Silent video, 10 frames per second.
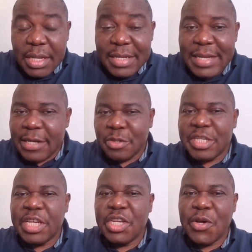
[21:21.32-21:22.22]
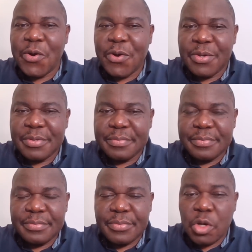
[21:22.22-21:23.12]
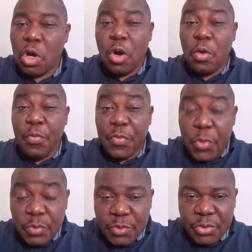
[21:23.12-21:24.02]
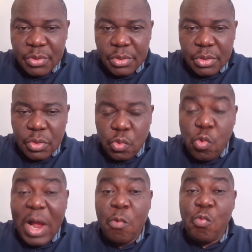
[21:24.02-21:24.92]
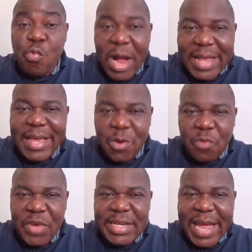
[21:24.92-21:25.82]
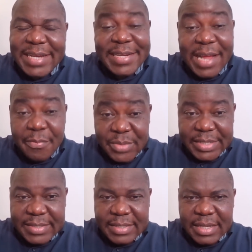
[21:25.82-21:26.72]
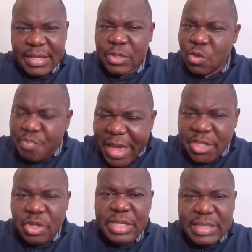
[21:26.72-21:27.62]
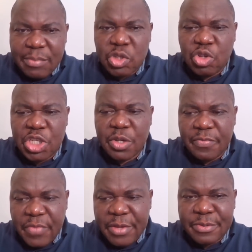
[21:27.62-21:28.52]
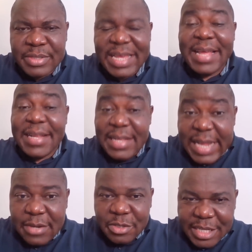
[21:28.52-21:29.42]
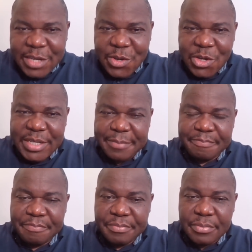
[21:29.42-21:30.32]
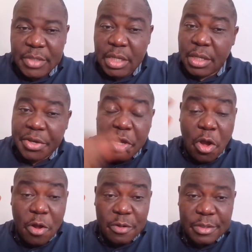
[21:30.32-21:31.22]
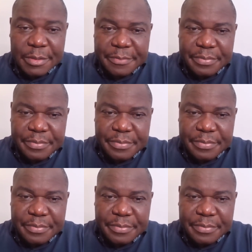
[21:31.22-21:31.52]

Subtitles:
let us ignore all those who are working overnight in our midst to make sure this demonstration fails. Let us ignore them. Recall,